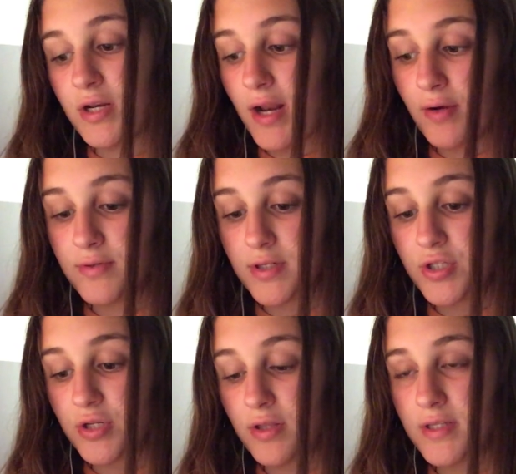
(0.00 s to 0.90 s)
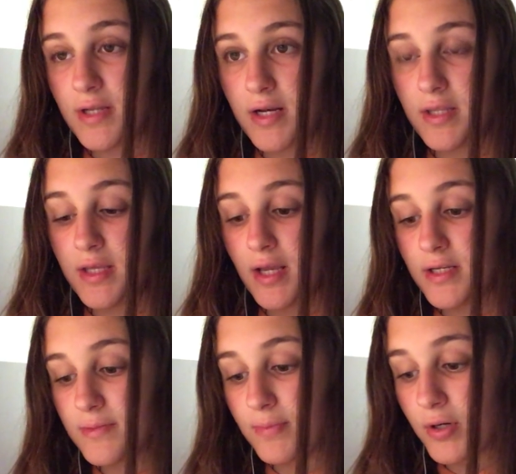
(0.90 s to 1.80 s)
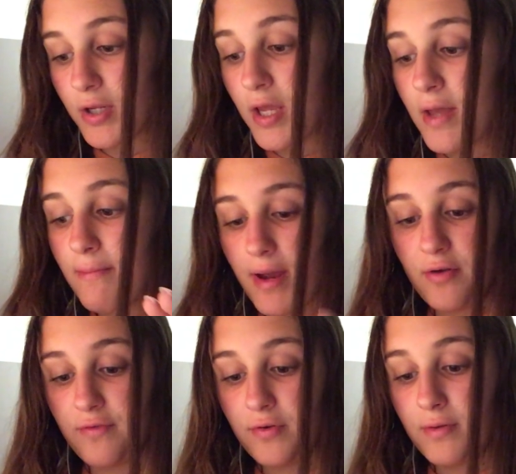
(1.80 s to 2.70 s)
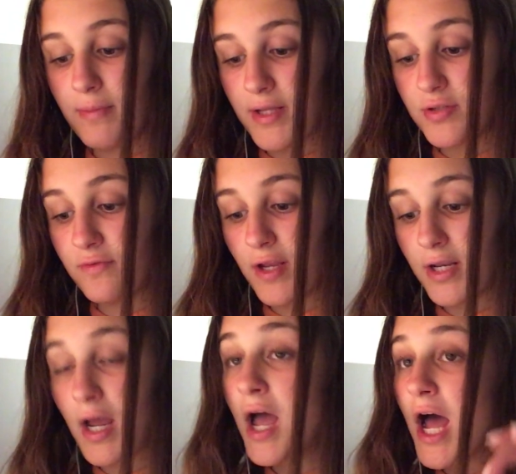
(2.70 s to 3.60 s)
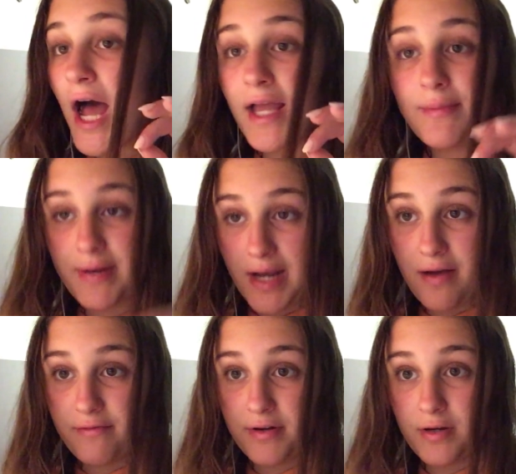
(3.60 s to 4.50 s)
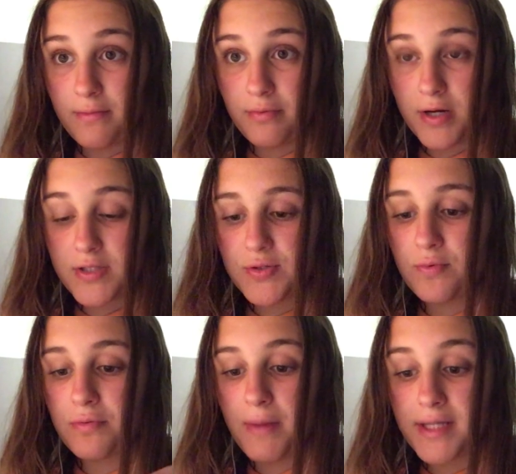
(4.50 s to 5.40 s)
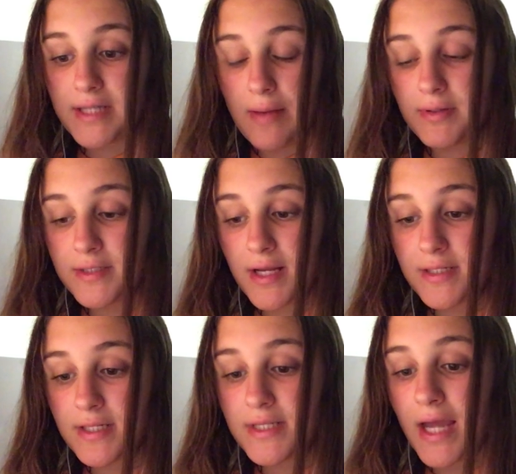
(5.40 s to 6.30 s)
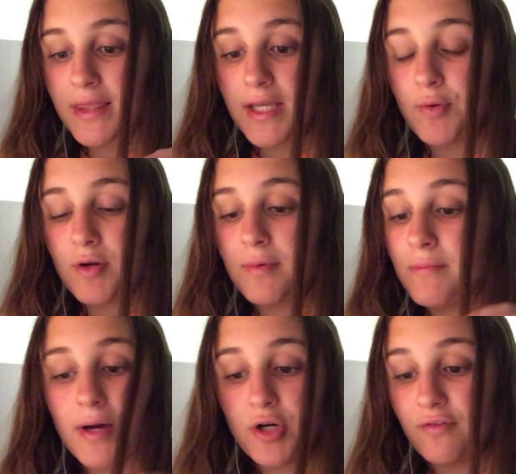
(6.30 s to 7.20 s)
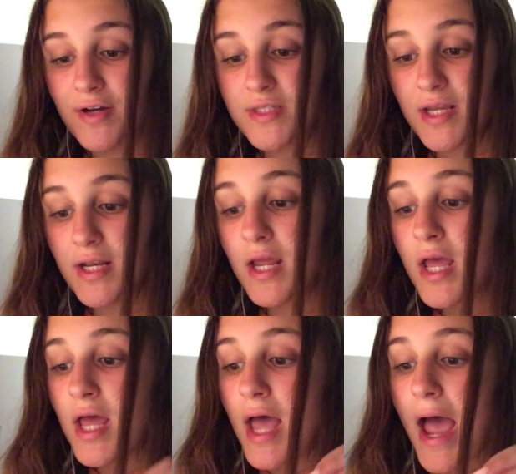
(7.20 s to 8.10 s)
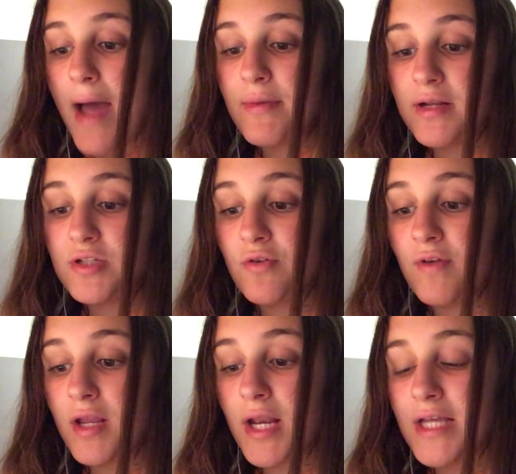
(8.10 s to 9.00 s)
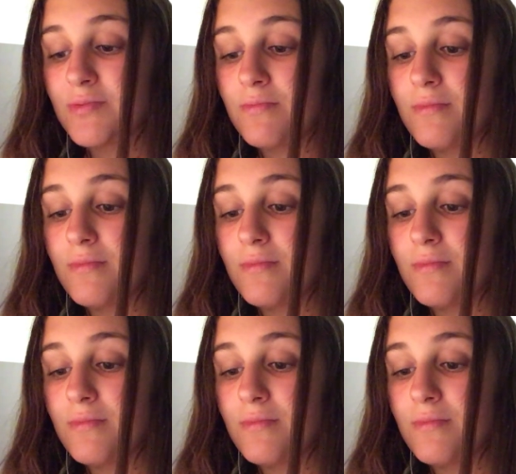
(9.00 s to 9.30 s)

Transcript: and acquisition of the site of the Gettysburg battlefield in Pennsylvania. I am not very impressed with my topic sentence. I think it would have been better if I said eminent domain has